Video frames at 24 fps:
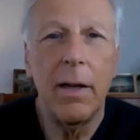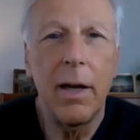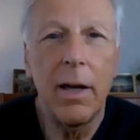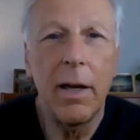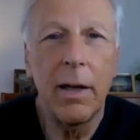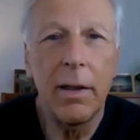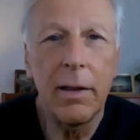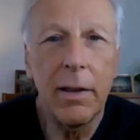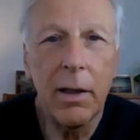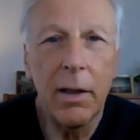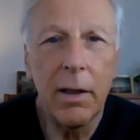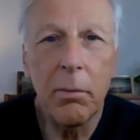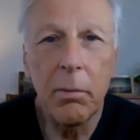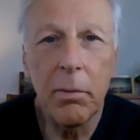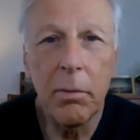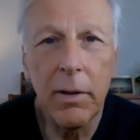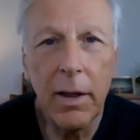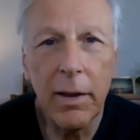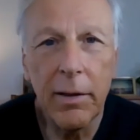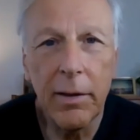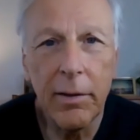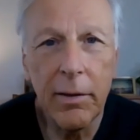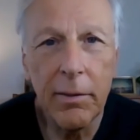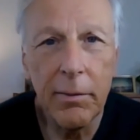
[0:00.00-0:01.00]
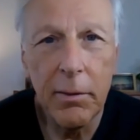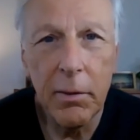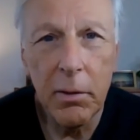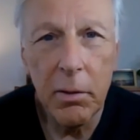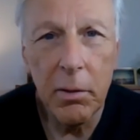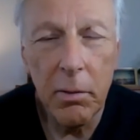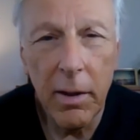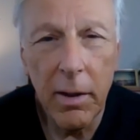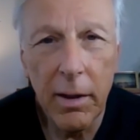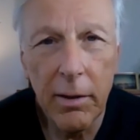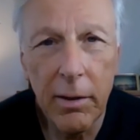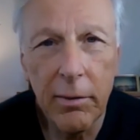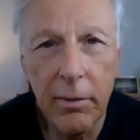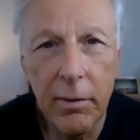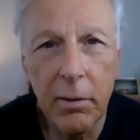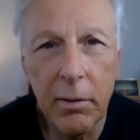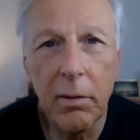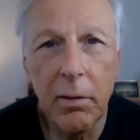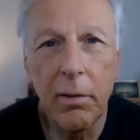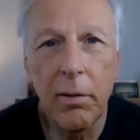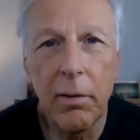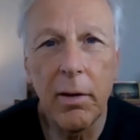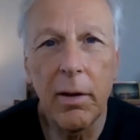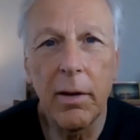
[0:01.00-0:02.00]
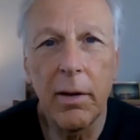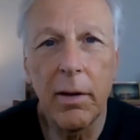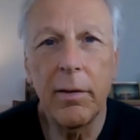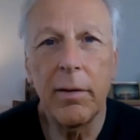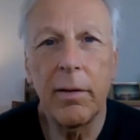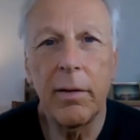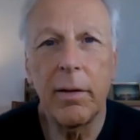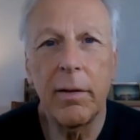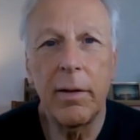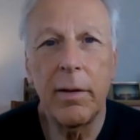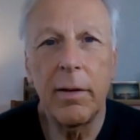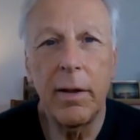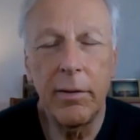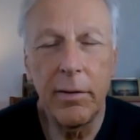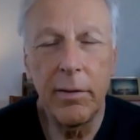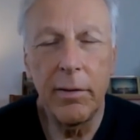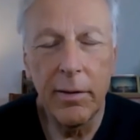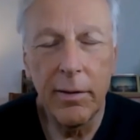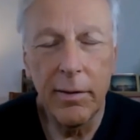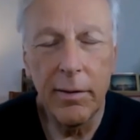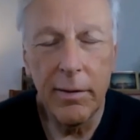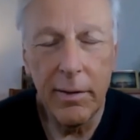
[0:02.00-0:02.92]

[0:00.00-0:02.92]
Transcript: unlike lots of New Age and New Thoughts teachings,